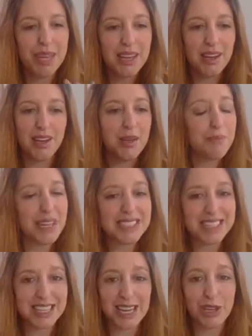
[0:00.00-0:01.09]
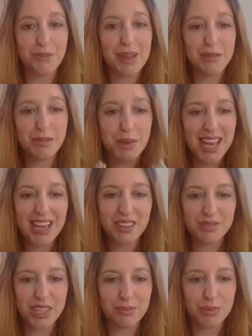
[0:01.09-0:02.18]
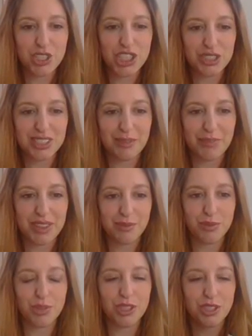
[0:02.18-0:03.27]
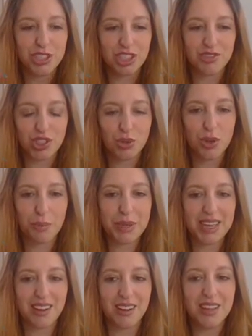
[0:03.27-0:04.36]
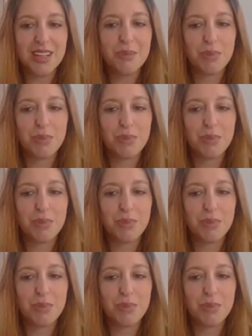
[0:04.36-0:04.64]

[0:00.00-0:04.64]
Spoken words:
PR, basically, you may be paying a firm to do something for you, to do your PR,